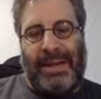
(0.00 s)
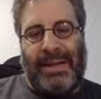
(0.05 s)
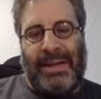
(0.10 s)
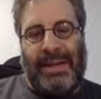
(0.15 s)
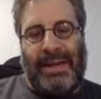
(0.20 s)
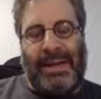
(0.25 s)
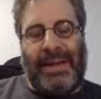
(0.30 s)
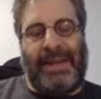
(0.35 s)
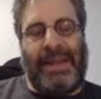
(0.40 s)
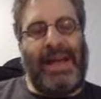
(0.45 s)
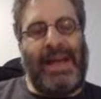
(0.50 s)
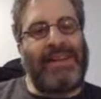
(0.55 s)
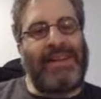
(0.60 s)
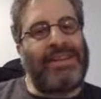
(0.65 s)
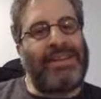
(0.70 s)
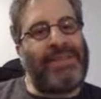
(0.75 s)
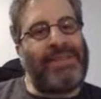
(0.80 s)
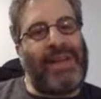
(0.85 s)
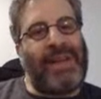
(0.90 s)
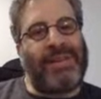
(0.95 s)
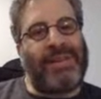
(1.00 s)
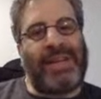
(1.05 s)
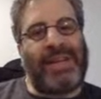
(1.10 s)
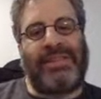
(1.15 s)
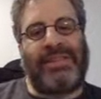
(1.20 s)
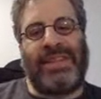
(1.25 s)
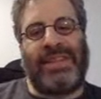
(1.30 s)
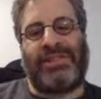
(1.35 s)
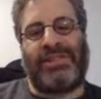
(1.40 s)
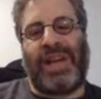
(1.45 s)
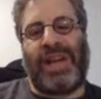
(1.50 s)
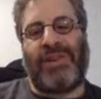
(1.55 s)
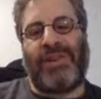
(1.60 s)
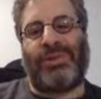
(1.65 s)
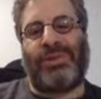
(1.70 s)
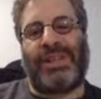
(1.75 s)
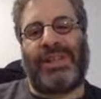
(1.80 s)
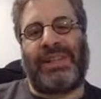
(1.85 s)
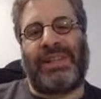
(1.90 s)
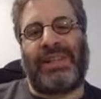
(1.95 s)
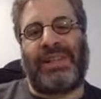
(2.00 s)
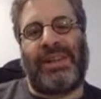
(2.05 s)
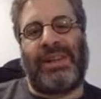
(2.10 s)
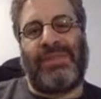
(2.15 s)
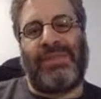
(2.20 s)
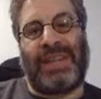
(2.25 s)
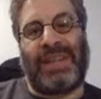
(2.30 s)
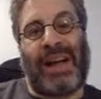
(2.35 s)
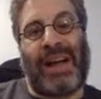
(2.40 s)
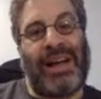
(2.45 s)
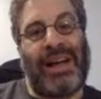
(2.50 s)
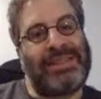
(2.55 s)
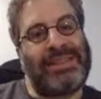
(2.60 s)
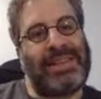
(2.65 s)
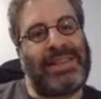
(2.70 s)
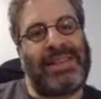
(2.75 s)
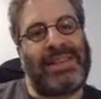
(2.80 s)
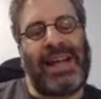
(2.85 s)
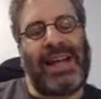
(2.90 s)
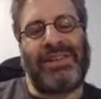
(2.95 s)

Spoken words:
And how do you validate the integrity of the content?